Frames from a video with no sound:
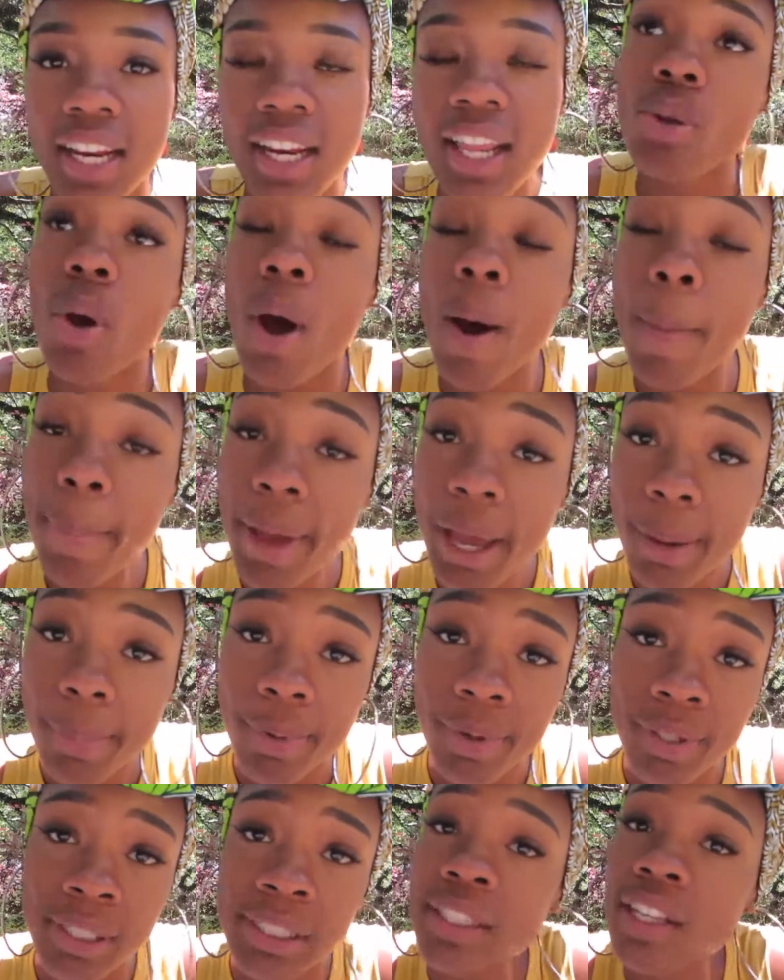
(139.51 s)
So I'll pepper
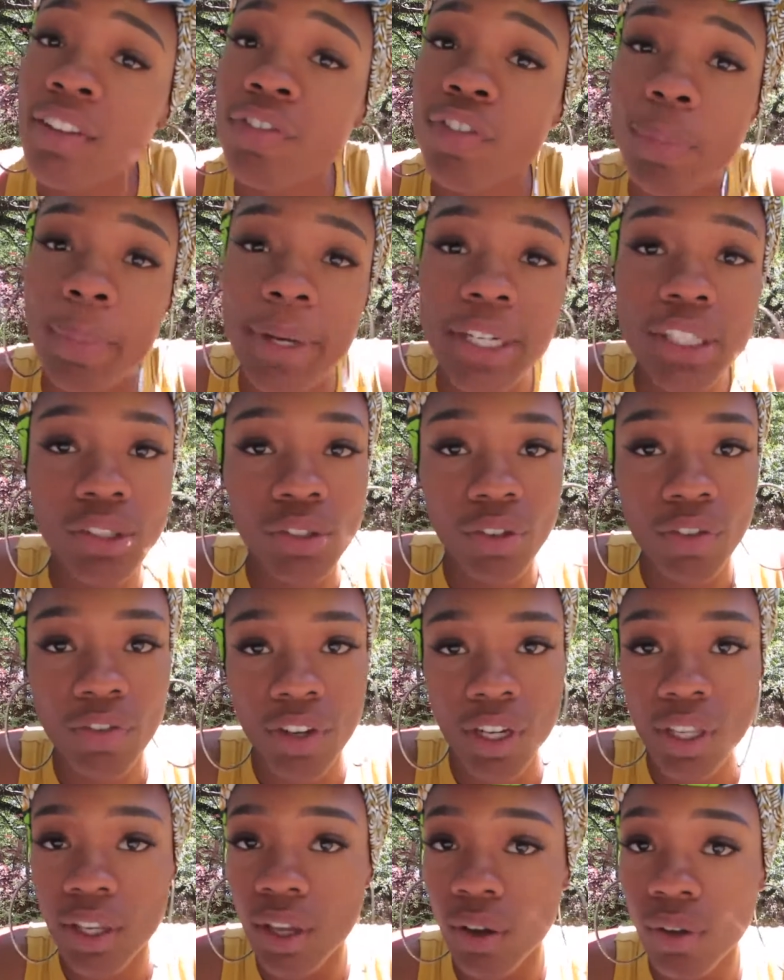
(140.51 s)
these informational
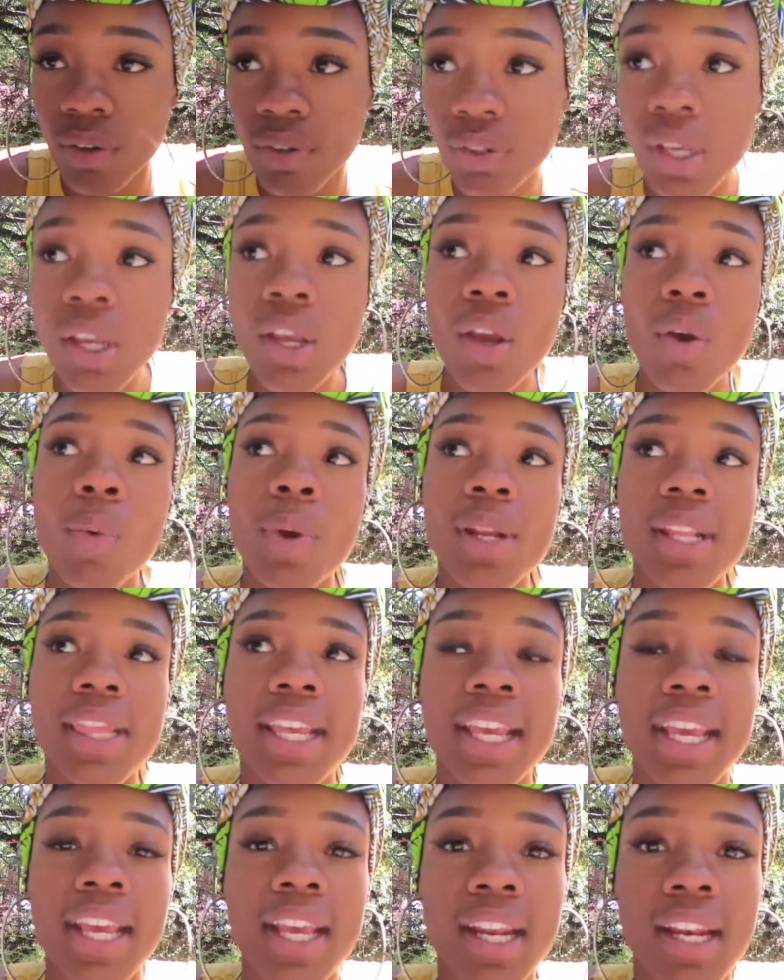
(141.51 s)
videos
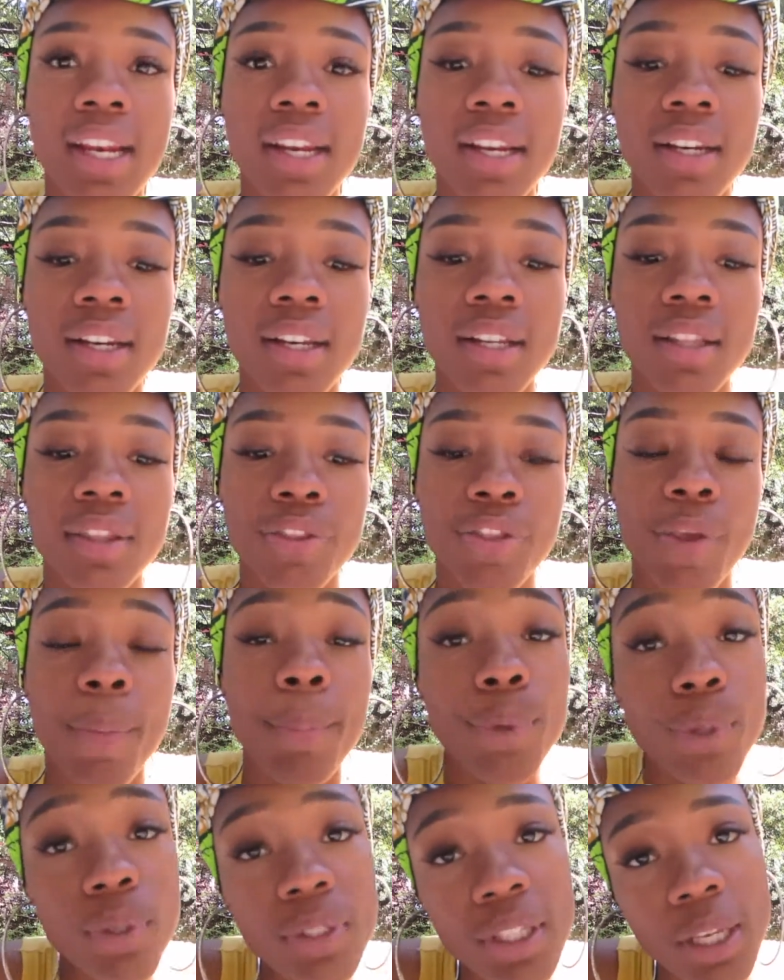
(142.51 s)
within the music